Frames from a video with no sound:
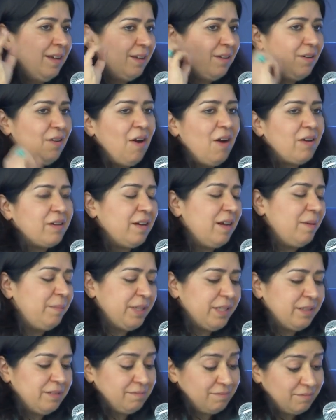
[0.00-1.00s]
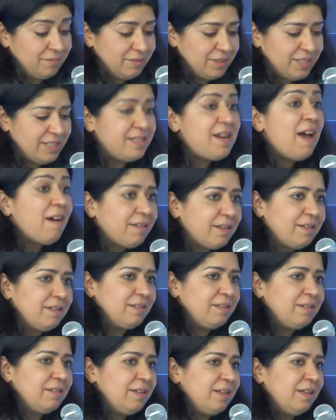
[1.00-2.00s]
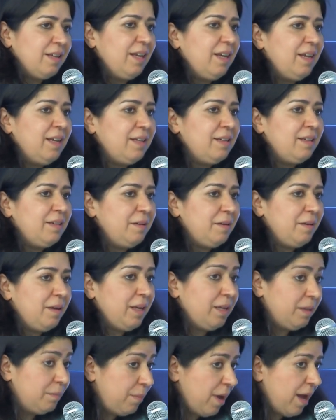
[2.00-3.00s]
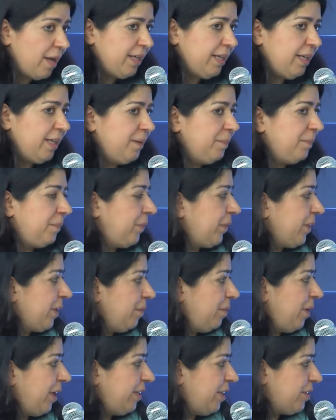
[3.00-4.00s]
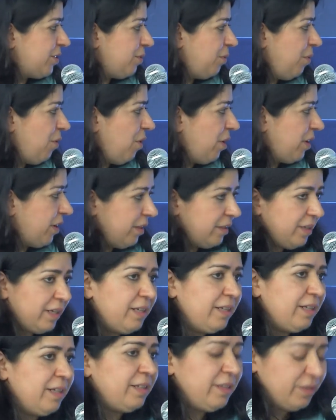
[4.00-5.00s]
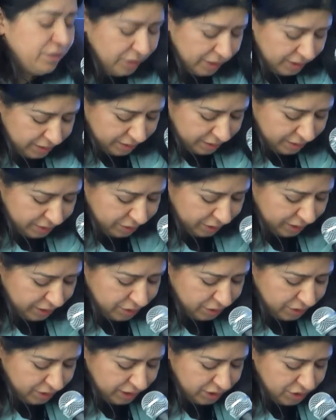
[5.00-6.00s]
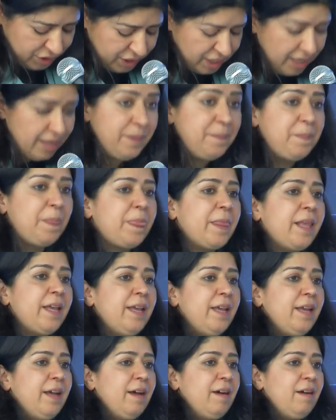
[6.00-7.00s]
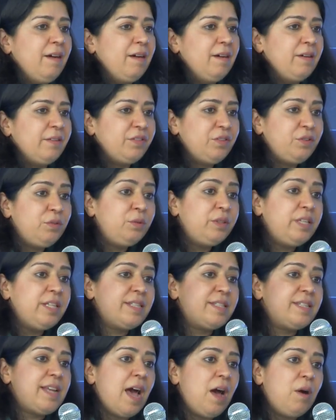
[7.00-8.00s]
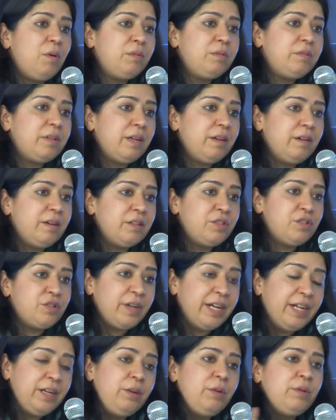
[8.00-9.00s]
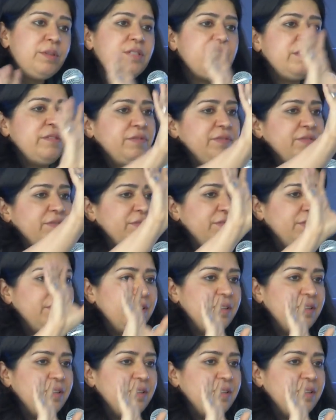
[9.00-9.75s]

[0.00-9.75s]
caught, I mean, stuck in, in Bali by this war in, in, in, in, in Indonesia. Uh, through this town, uh, trainloads of